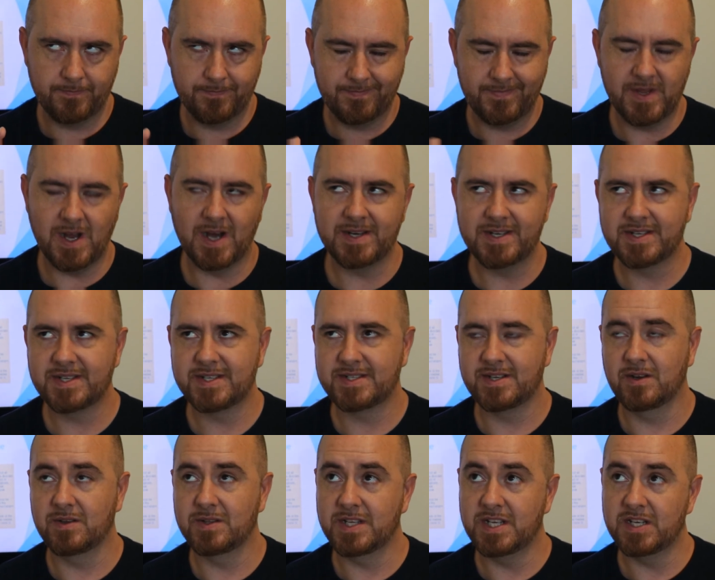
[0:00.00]
Not
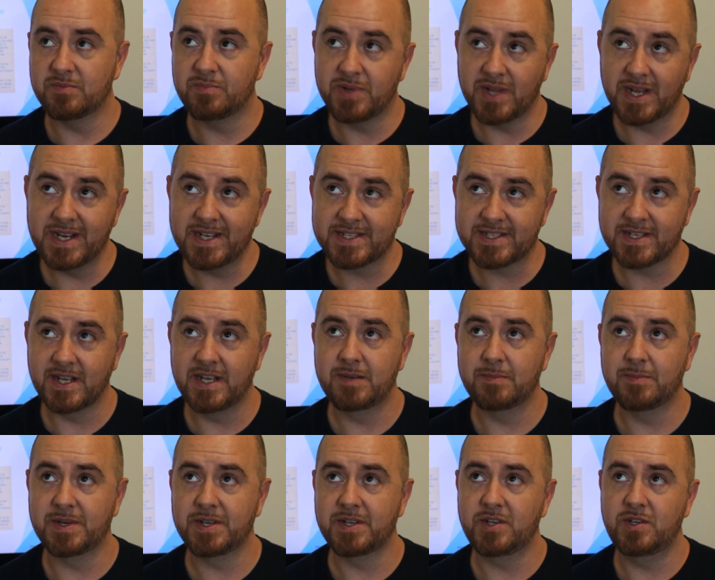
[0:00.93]
necessarily in plain
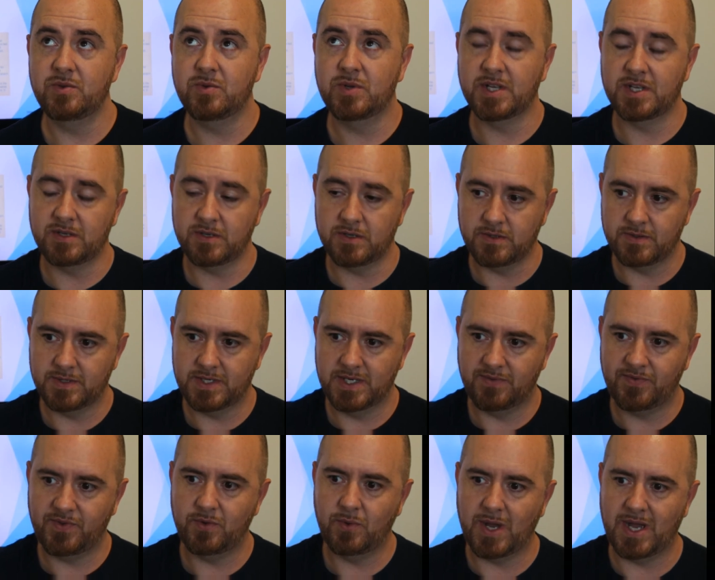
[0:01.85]
sight, but you can,
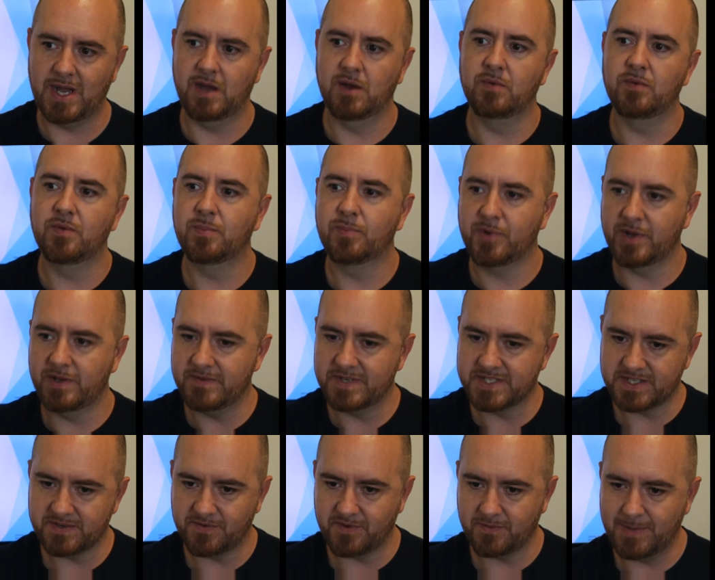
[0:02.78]
if you have
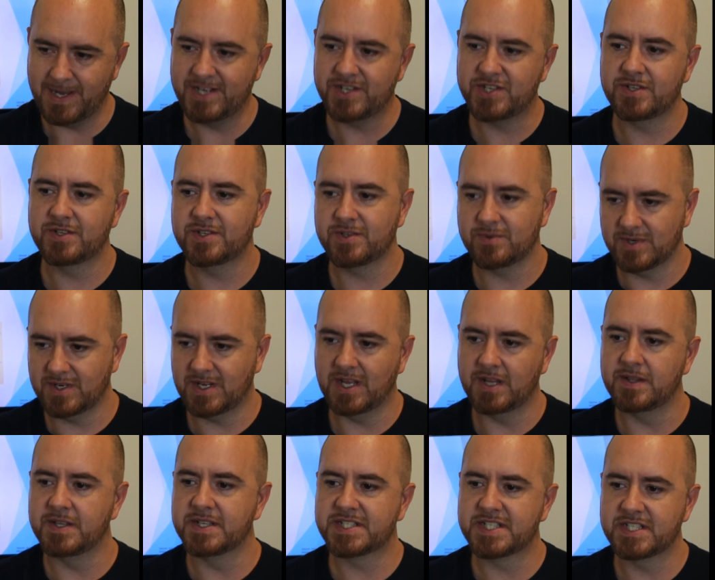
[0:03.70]
previous information, so
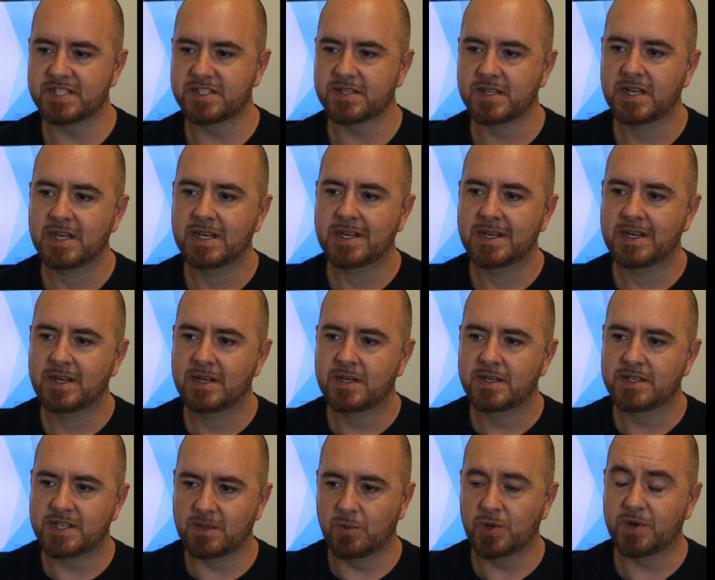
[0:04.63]
again, this is
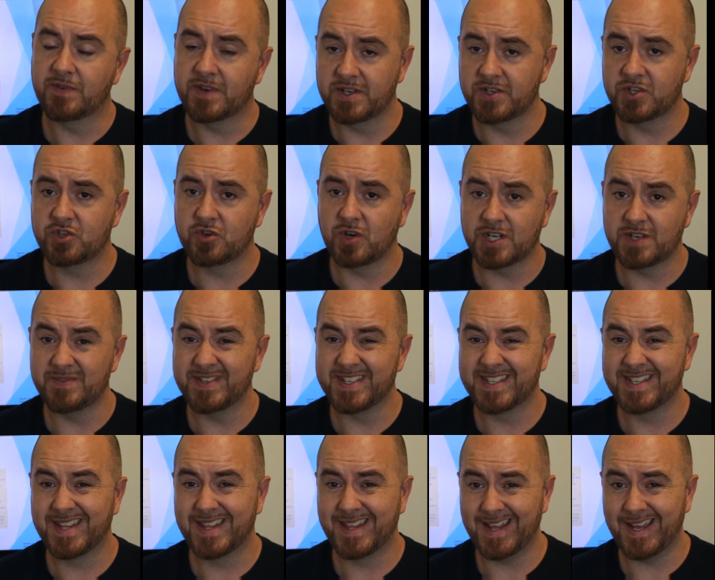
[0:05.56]
somewhat of a
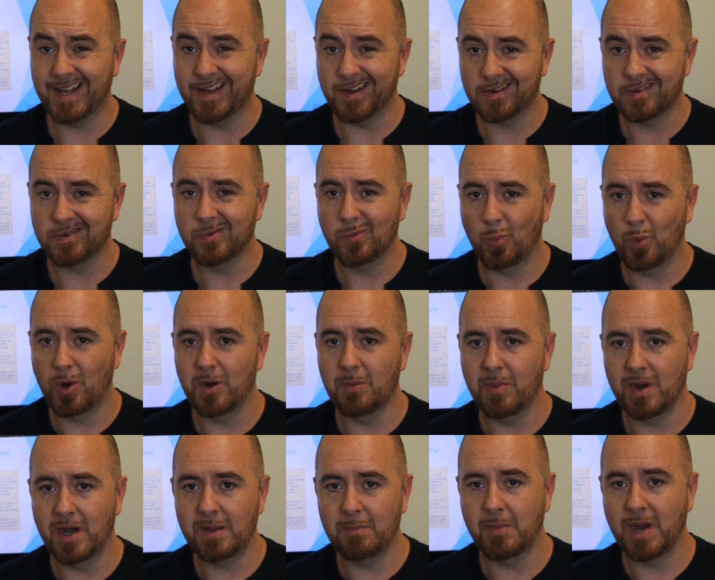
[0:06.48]
constructivist thing
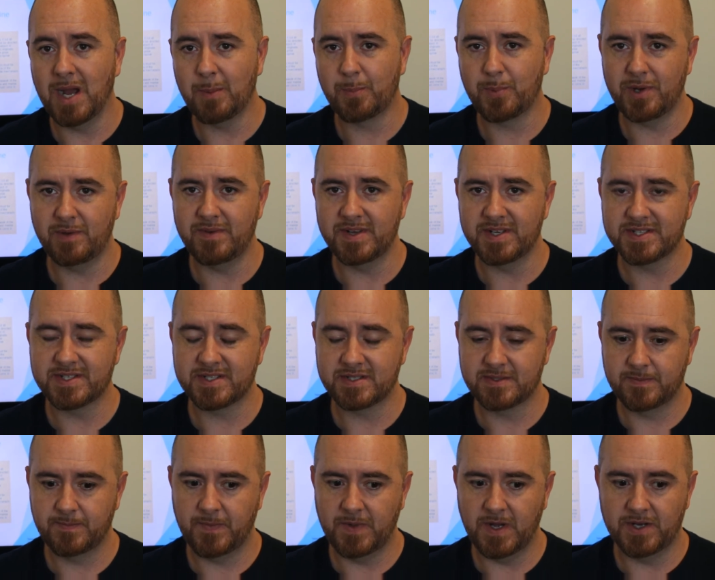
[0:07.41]
whereby my
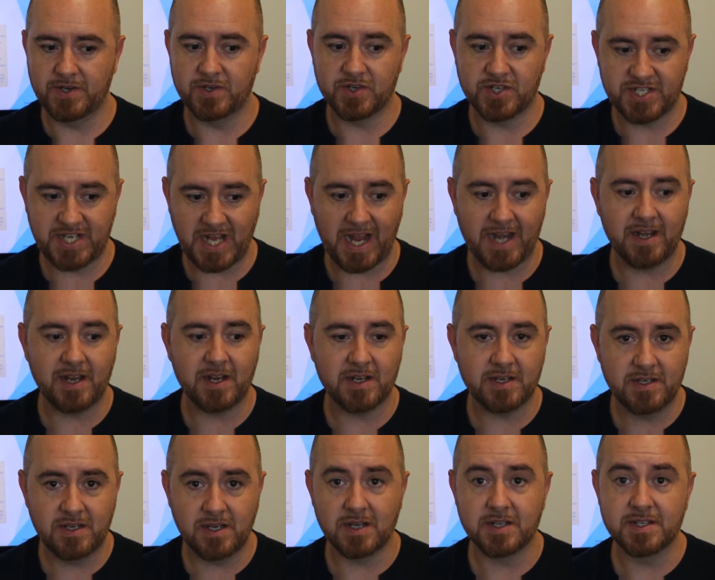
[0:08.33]
previous
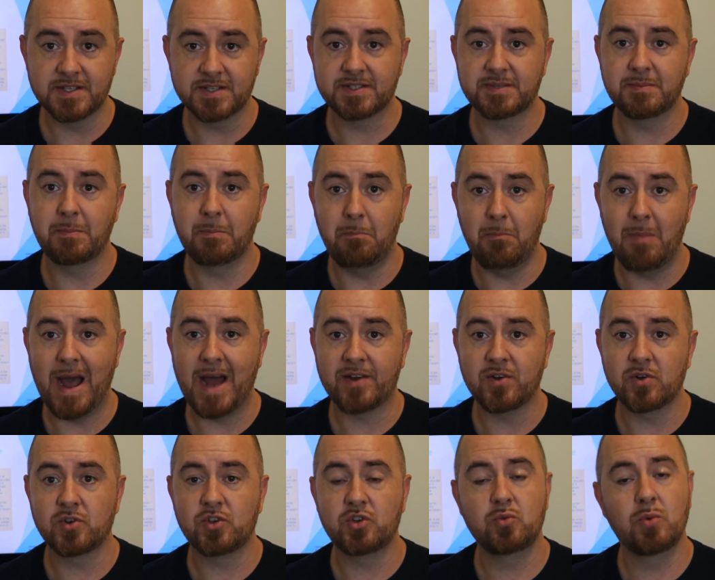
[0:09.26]
understanding does
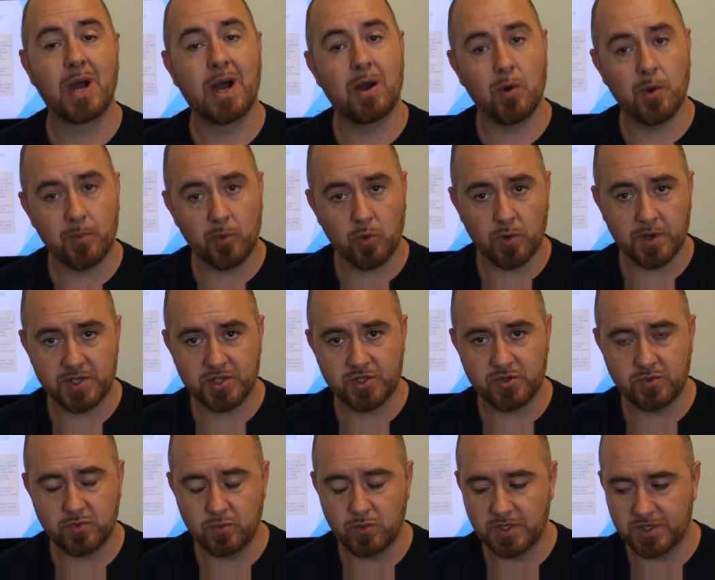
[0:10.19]
matter to how I'm going
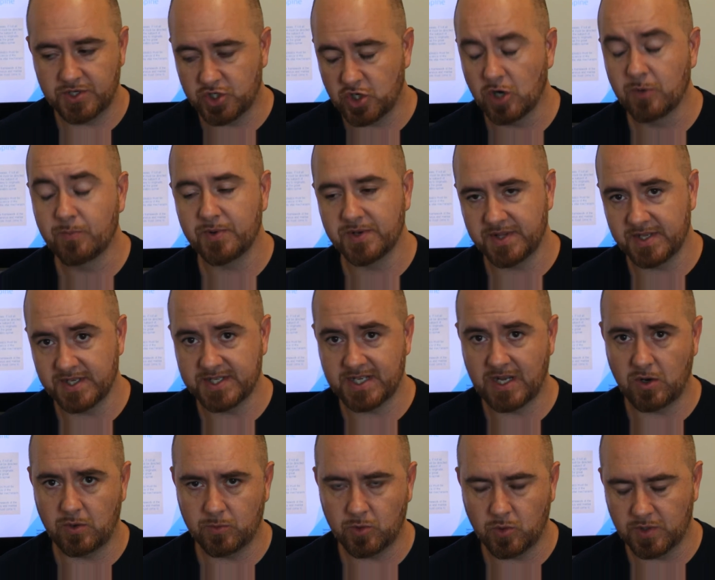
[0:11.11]
to interpret this,
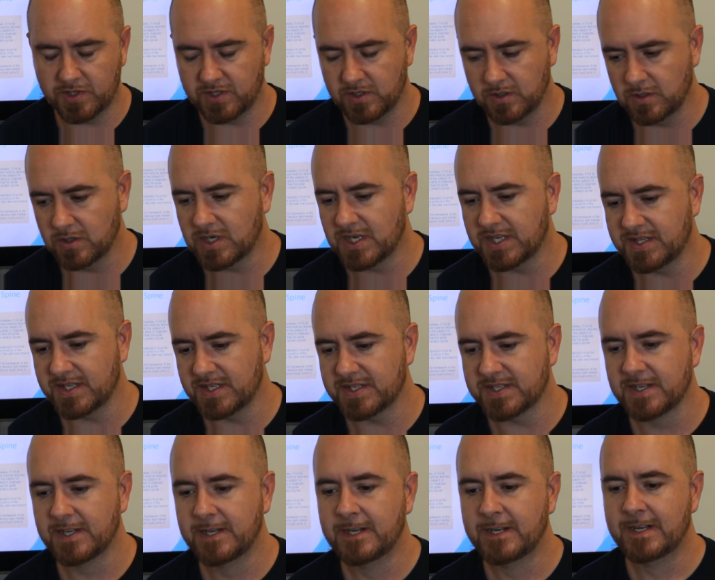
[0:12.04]
how I'm going to look at
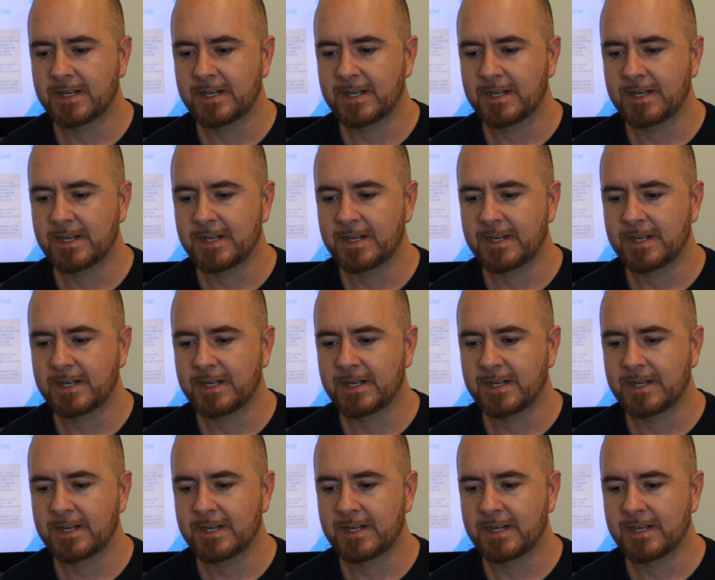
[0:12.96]
this.